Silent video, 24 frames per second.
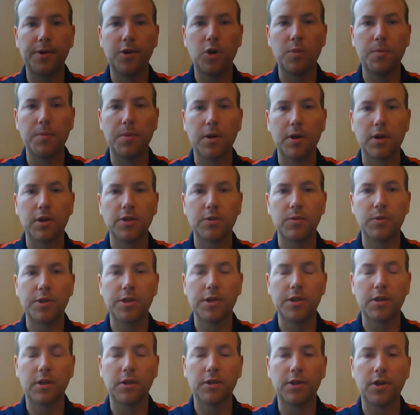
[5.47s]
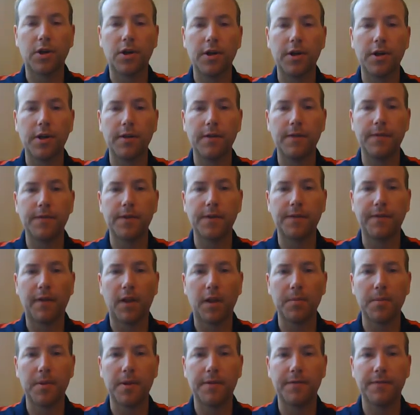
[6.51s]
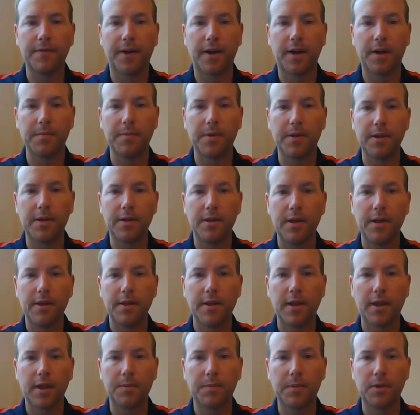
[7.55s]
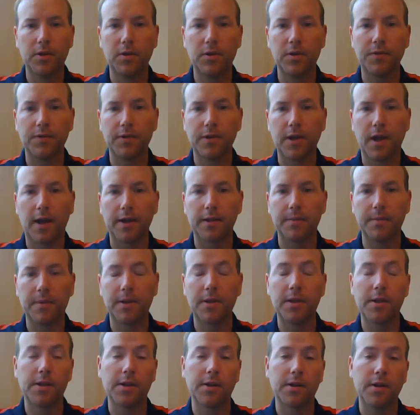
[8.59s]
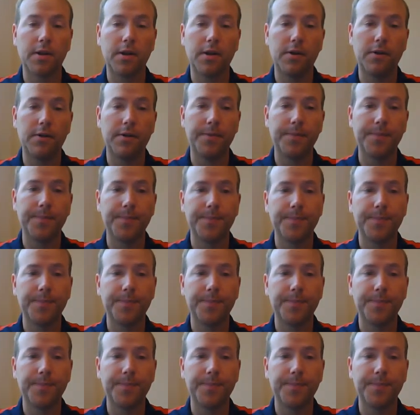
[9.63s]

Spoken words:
Notebooks, which is an alternative development environment that can be used for documenting your code.